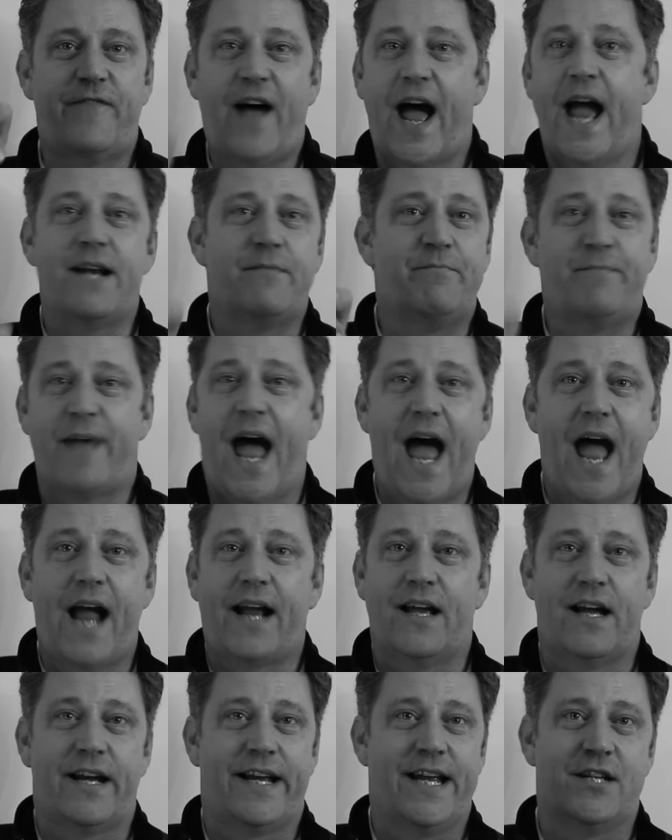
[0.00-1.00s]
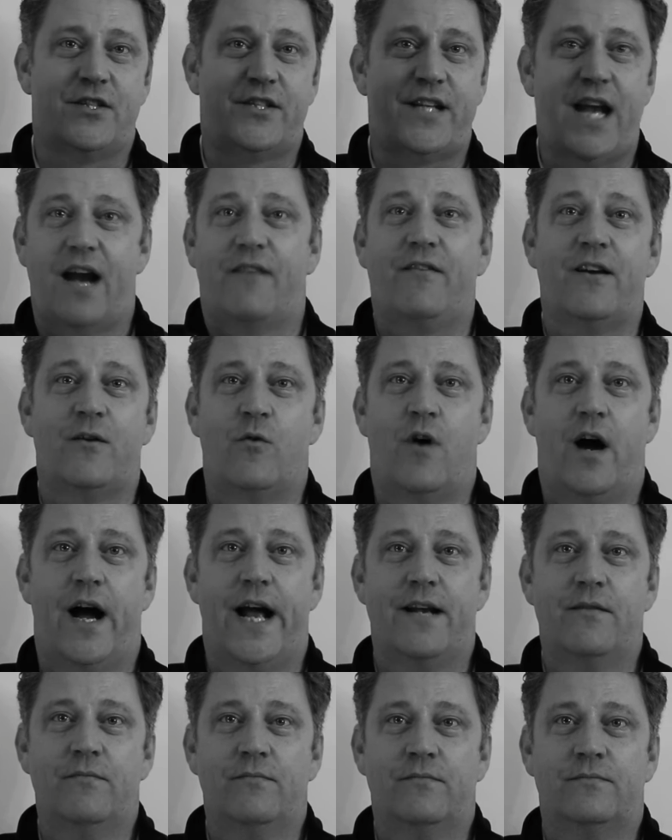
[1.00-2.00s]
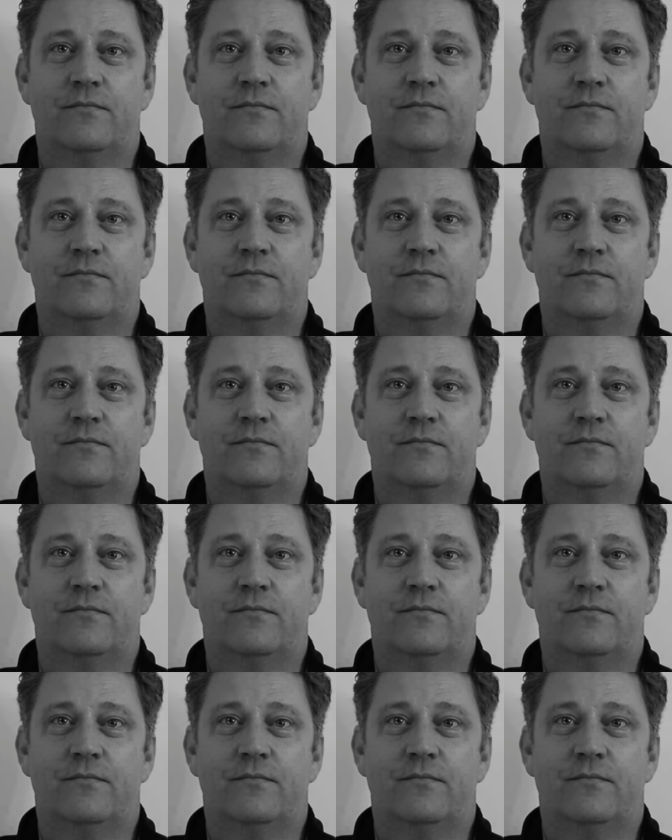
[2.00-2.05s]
fight back against everyone